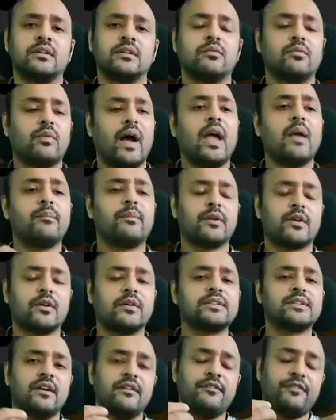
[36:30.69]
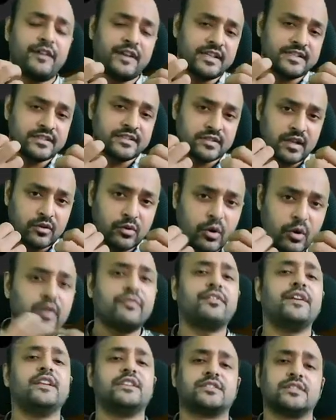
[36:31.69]
Why? Because if it is a good
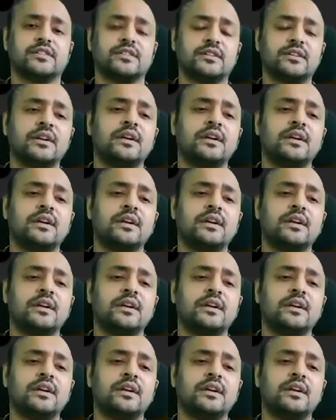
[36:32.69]
feature,